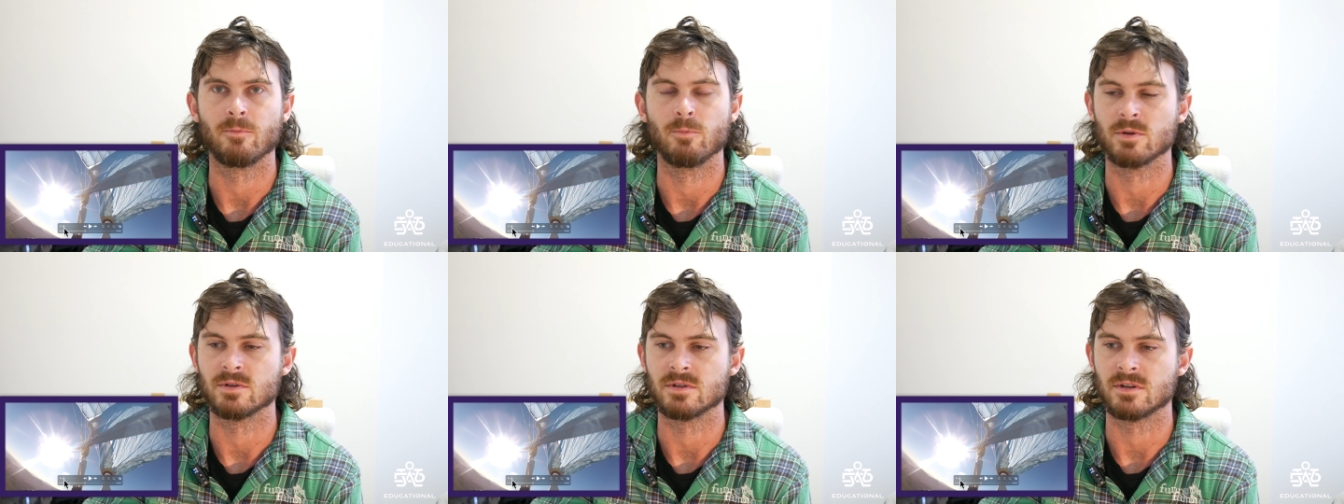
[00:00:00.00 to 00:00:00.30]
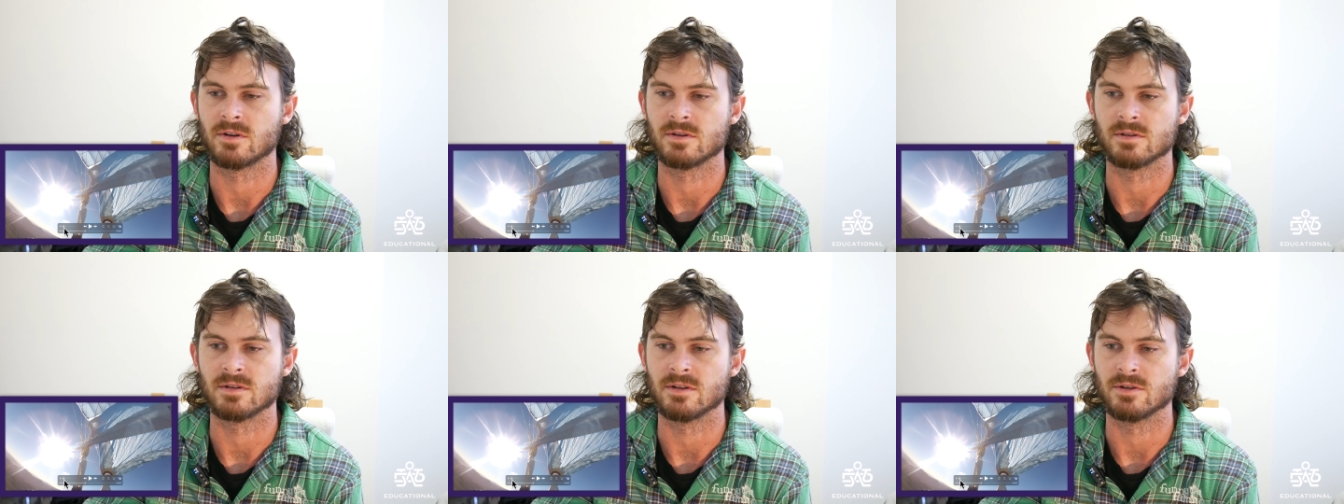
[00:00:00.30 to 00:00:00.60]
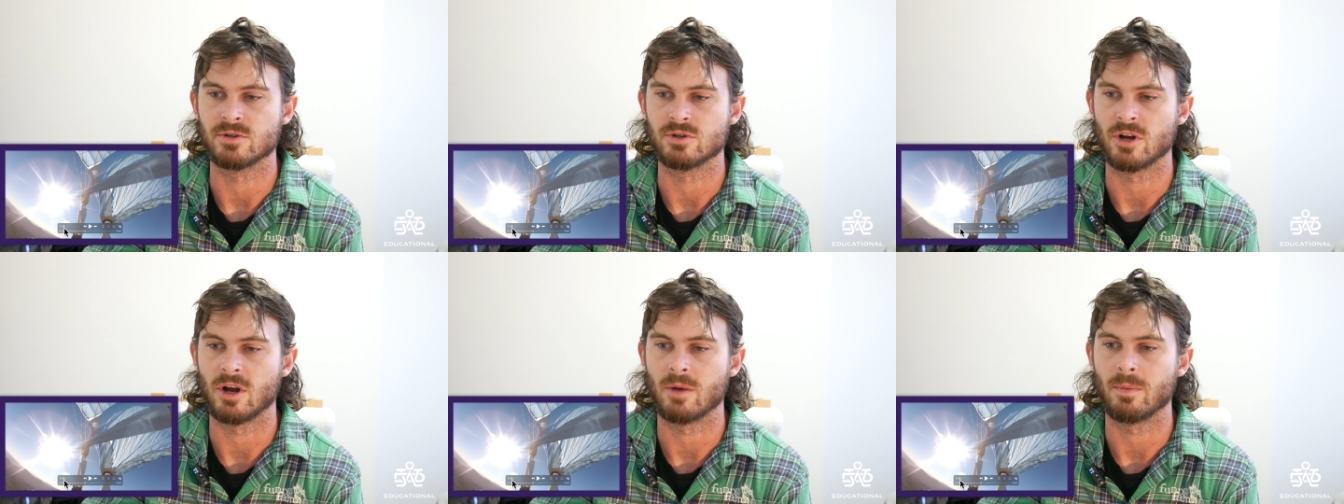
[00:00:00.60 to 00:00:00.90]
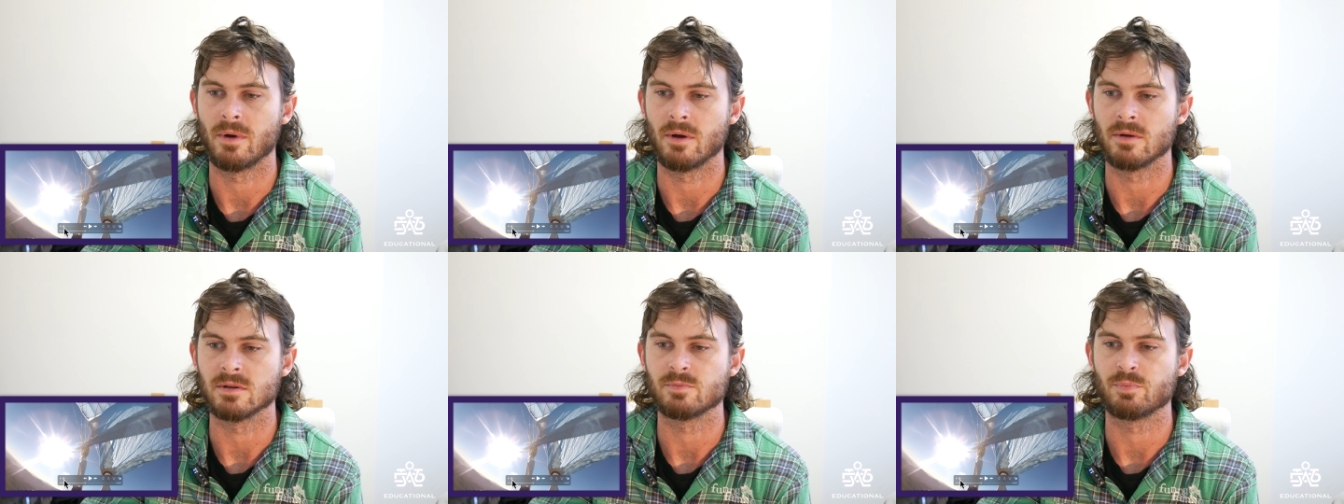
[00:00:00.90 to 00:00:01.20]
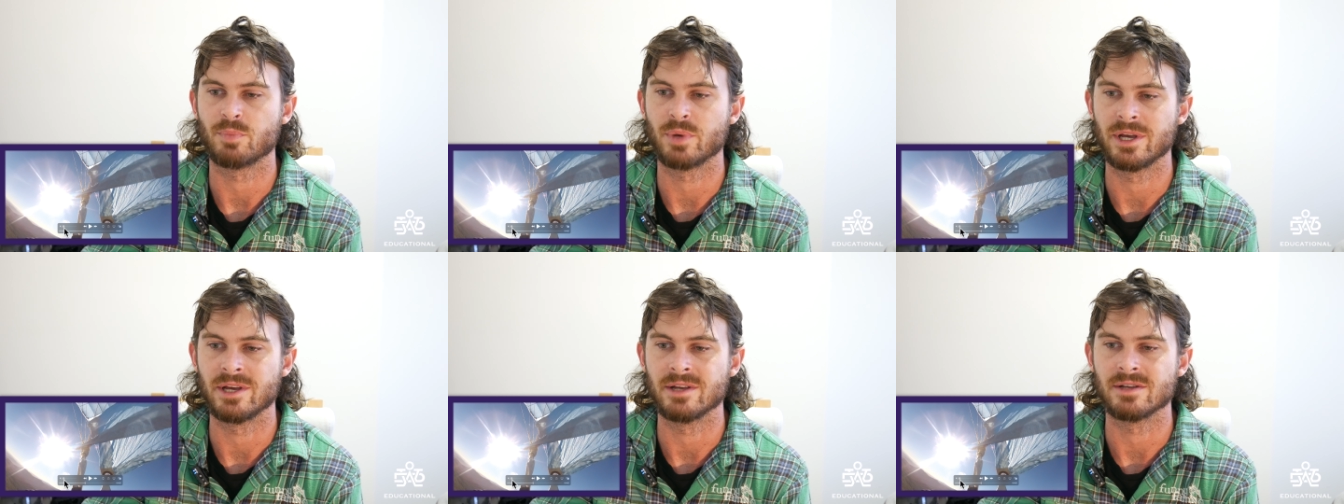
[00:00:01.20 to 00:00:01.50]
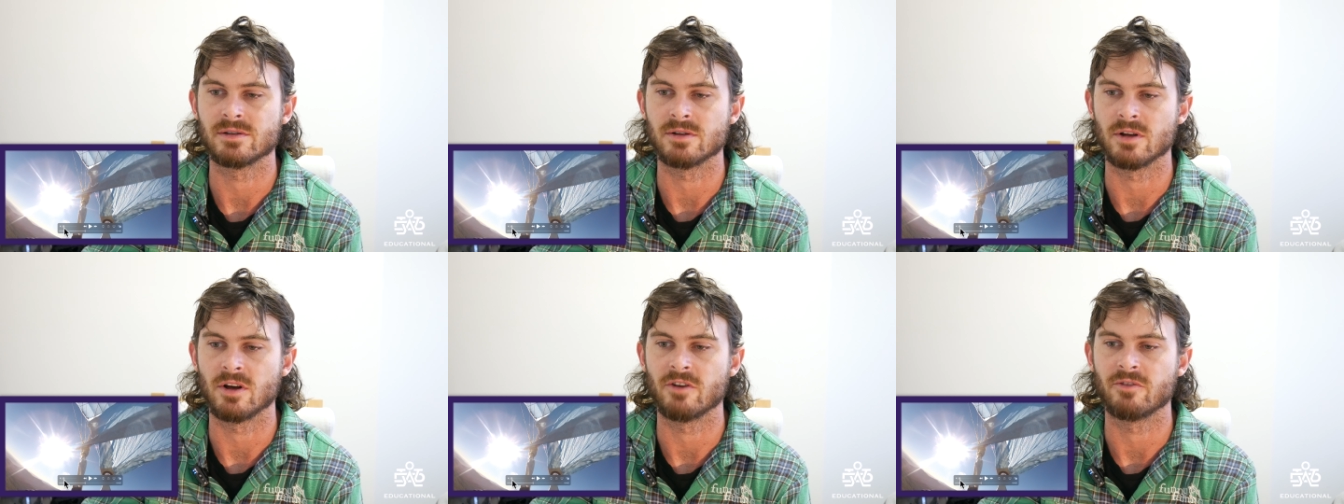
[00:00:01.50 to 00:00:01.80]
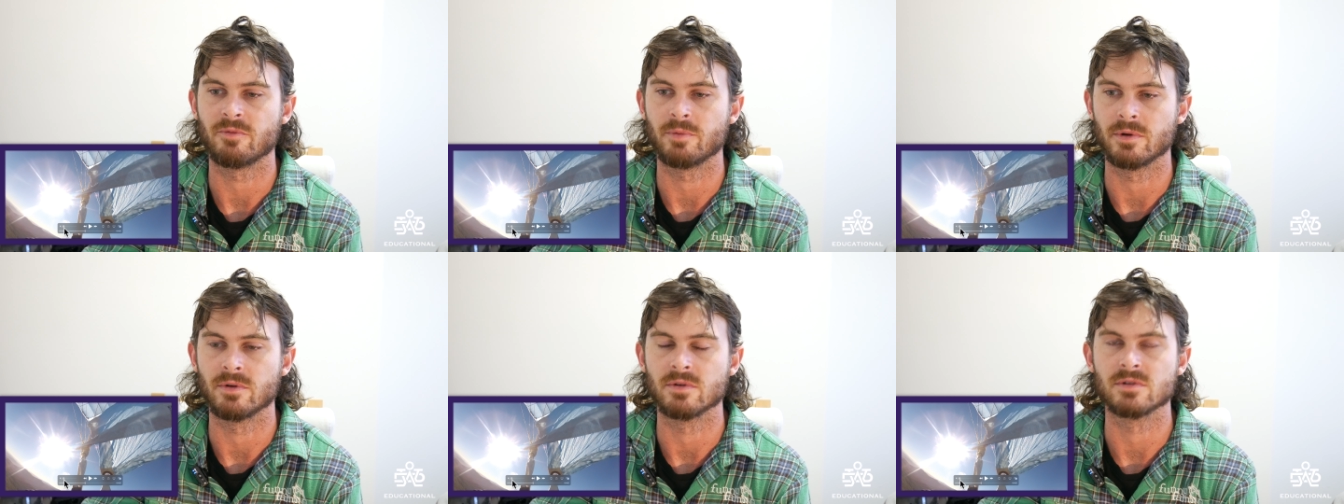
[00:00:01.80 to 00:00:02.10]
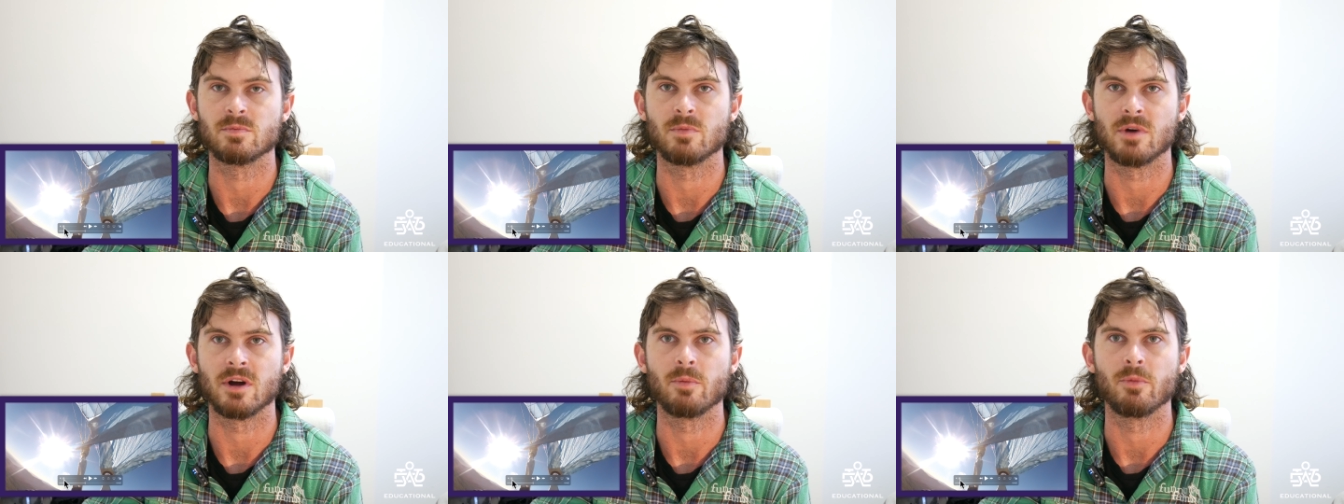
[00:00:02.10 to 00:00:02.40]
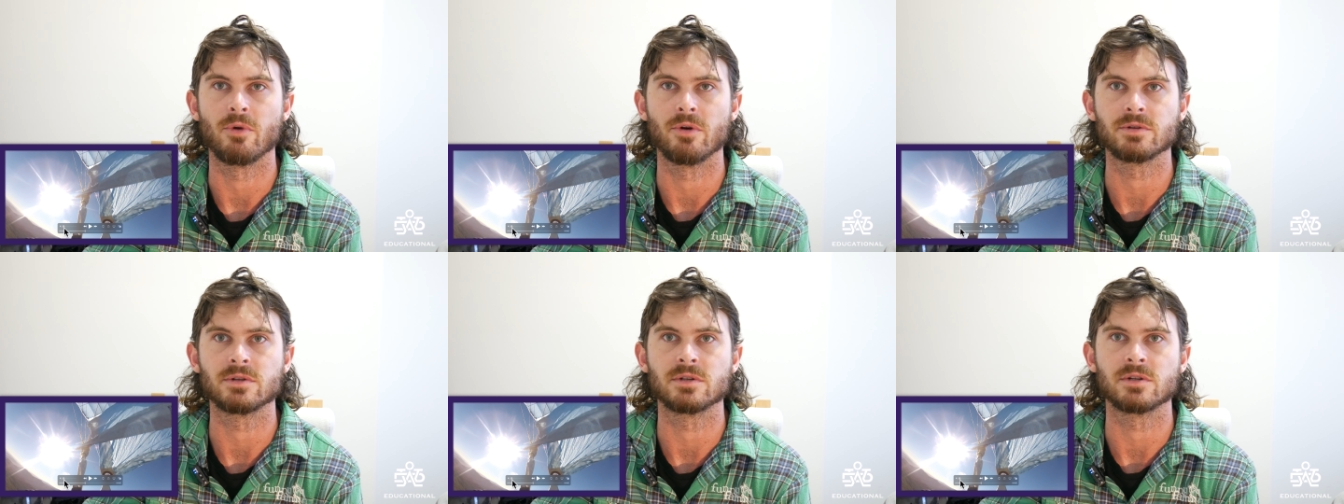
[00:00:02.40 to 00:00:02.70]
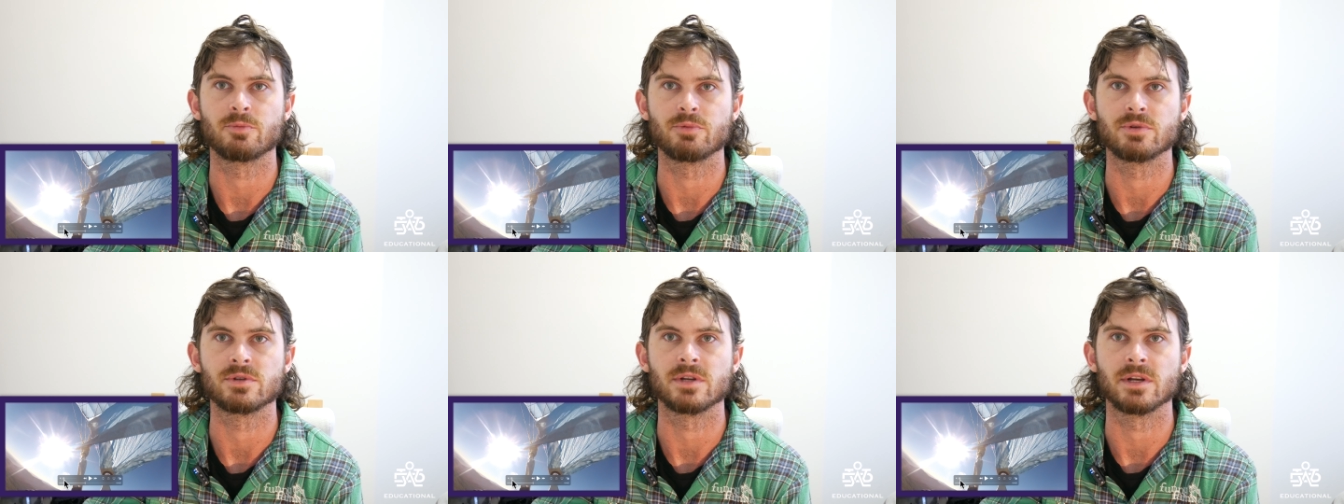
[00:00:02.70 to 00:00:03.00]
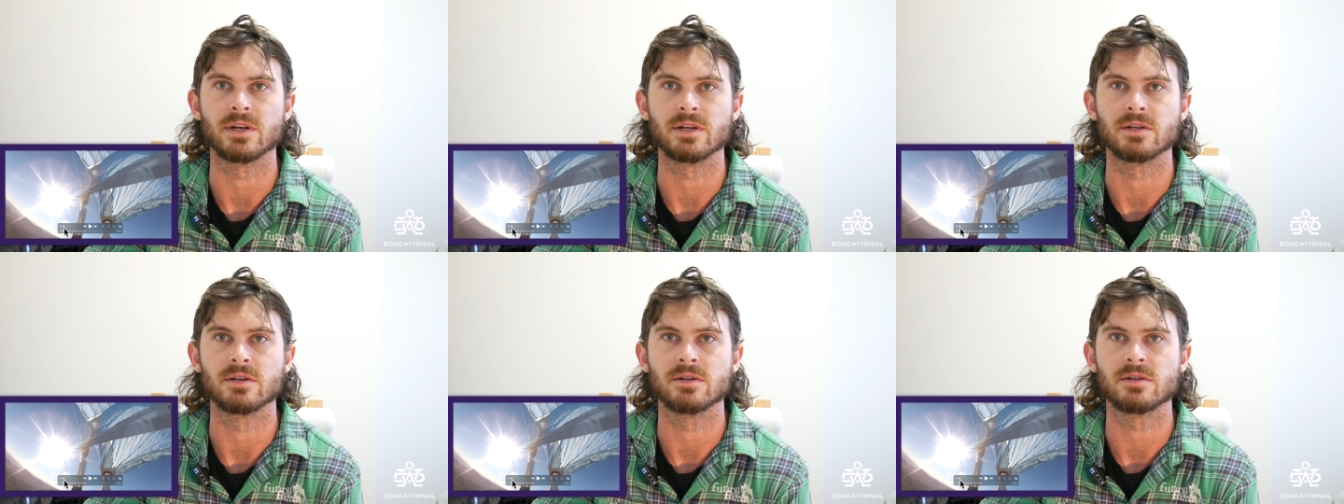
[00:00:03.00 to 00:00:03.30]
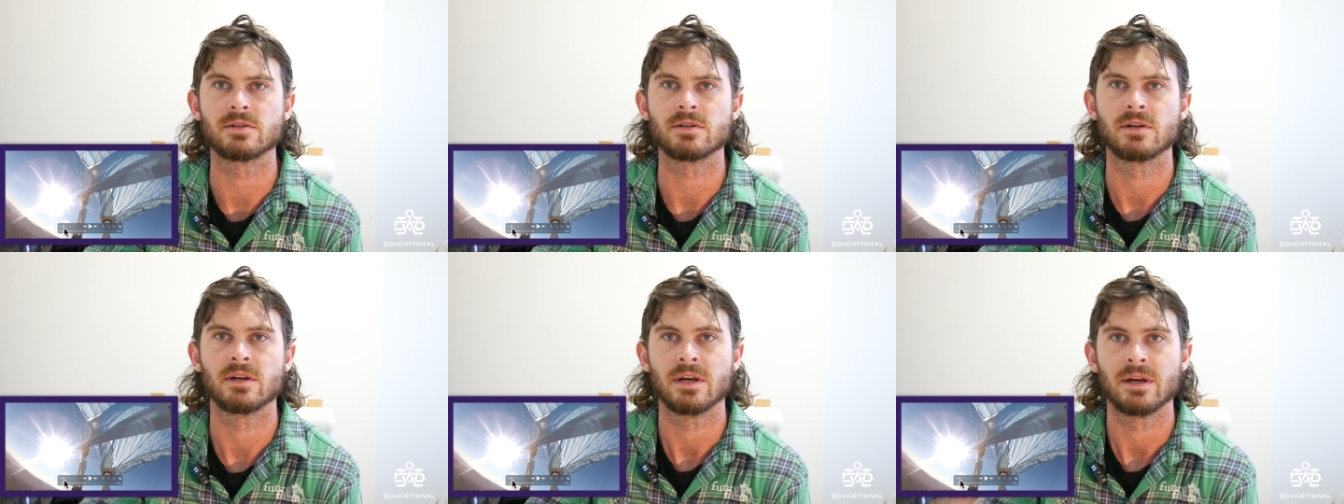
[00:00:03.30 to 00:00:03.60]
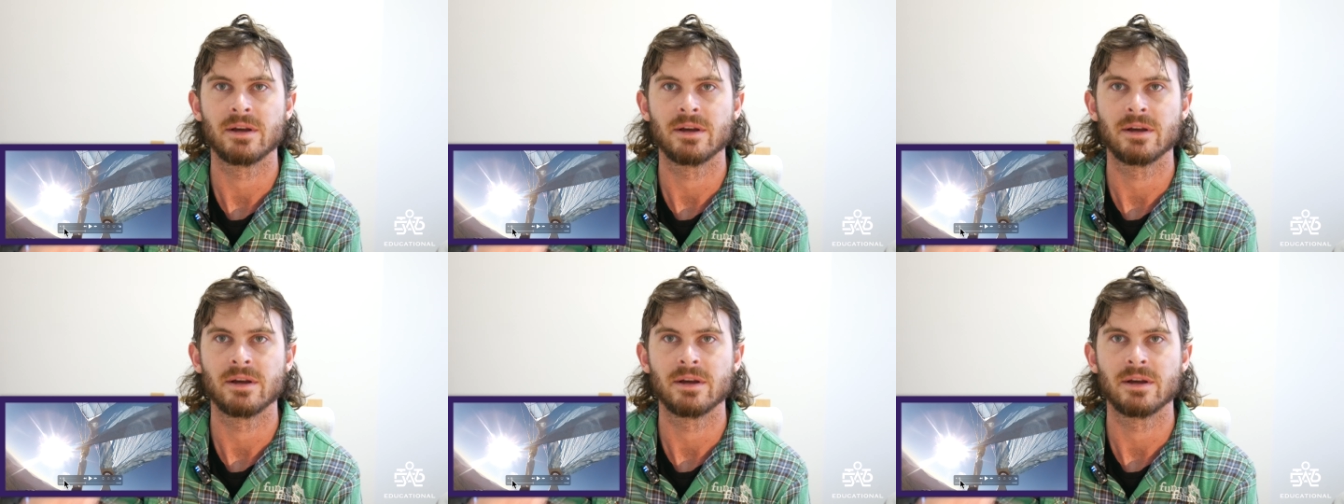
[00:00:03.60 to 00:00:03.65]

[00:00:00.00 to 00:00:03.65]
wasn't because of the chop. I was pissed off because of my emergency procedures.